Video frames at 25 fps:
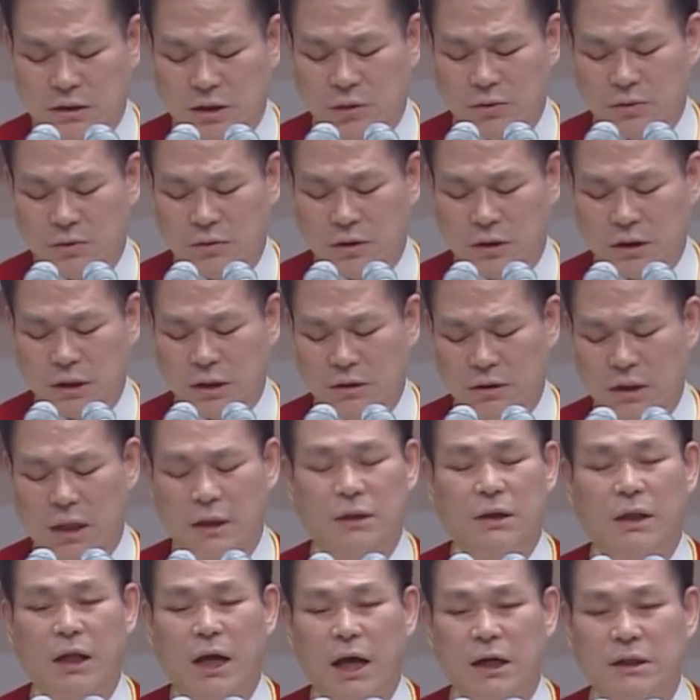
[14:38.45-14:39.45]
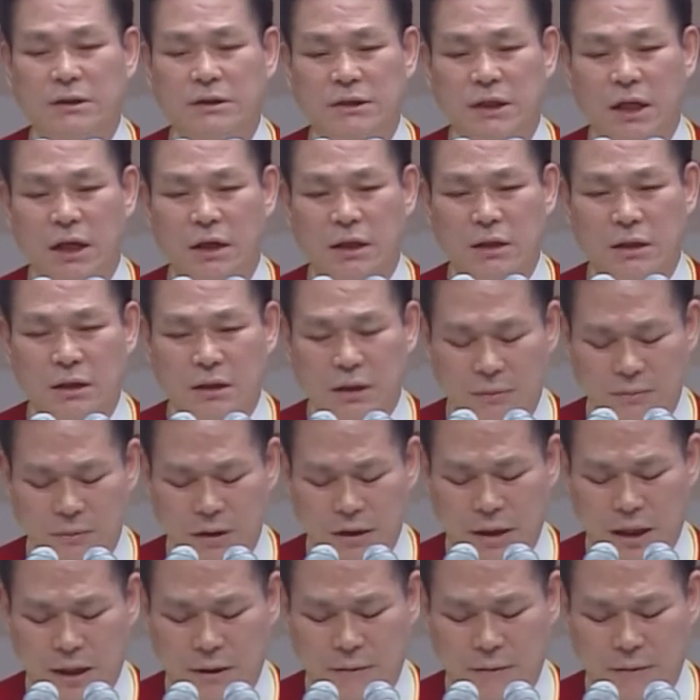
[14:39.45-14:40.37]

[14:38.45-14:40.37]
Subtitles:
only because they were Jews.